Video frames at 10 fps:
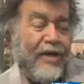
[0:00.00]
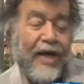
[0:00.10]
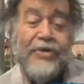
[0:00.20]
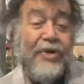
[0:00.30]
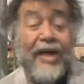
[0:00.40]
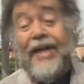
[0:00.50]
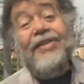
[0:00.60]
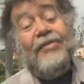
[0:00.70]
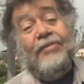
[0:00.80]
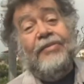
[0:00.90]
I actually
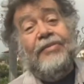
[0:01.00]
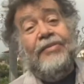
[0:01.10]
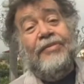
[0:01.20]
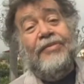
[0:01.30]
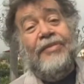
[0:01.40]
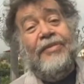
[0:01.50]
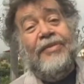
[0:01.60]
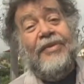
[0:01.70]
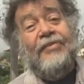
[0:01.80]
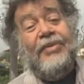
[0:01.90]
hate them
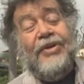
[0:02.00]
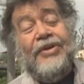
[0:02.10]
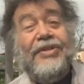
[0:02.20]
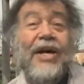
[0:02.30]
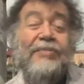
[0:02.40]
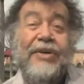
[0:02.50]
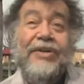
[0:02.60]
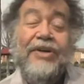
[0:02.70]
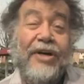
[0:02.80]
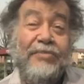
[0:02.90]
because I had
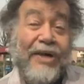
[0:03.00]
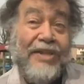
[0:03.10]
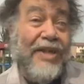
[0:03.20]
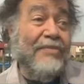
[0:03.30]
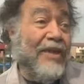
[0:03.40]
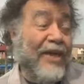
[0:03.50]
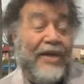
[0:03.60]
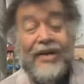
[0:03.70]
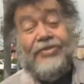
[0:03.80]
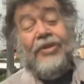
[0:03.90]
been caught by them
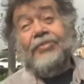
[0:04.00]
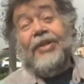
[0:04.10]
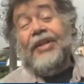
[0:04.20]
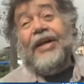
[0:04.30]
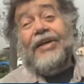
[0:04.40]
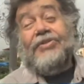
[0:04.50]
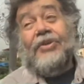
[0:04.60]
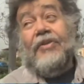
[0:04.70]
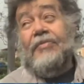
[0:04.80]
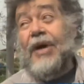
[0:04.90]
and something like
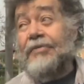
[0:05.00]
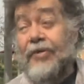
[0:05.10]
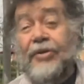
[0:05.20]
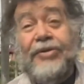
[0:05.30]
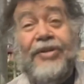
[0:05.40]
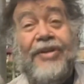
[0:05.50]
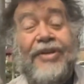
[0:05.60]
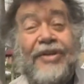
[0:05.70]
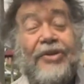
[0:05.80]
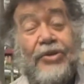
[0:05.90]
it's not even my fault.
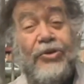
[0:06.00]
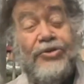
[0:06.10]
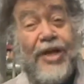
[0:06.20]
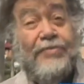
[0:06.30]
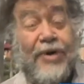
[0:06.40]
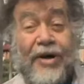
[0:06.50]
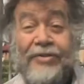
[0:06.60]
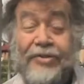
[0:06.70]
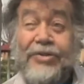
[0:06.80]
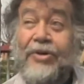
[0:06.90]
You step
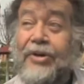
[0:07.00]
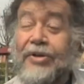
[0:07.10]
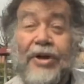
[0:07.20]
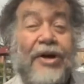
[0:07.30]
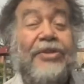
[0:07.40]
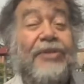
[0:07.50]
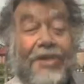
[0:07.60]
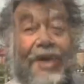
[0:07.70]
on, you, are you're under